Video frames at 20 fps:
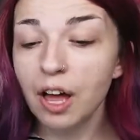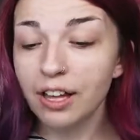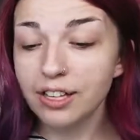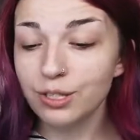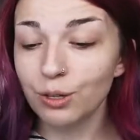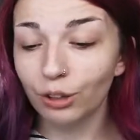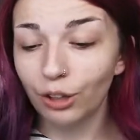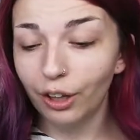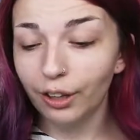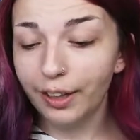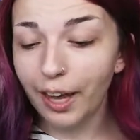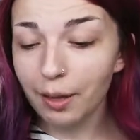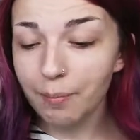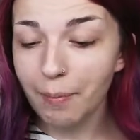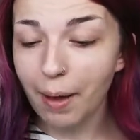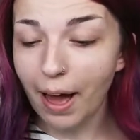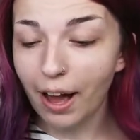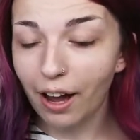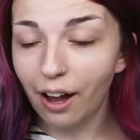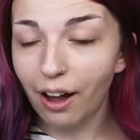So
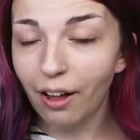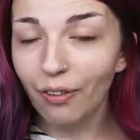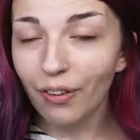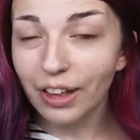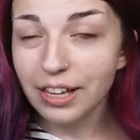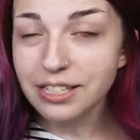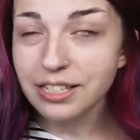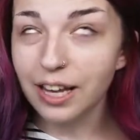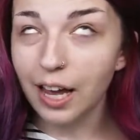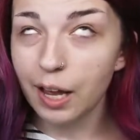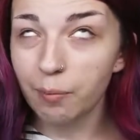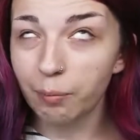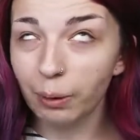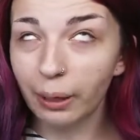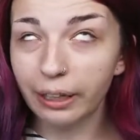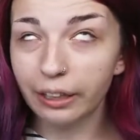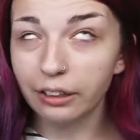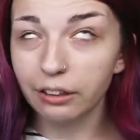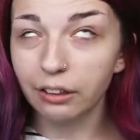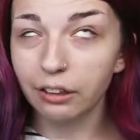looking back on this, I'm
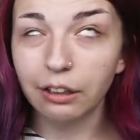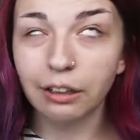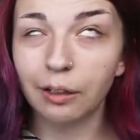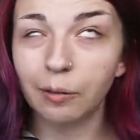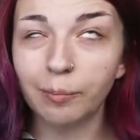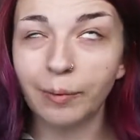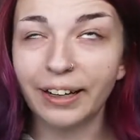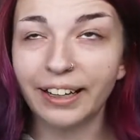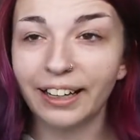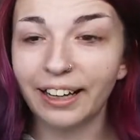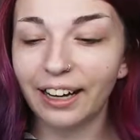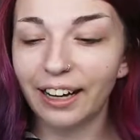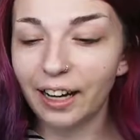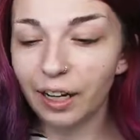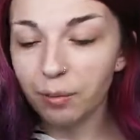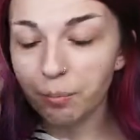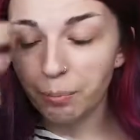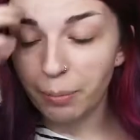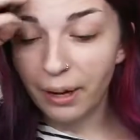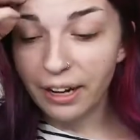like, oh my
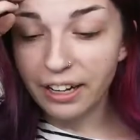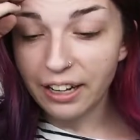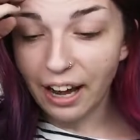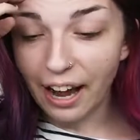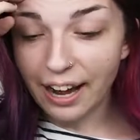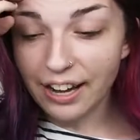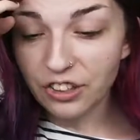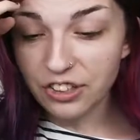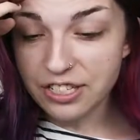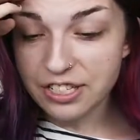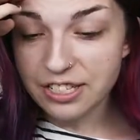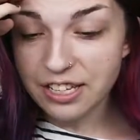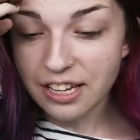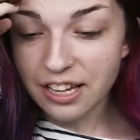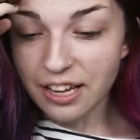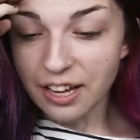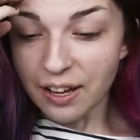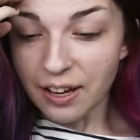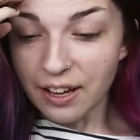God, but I just,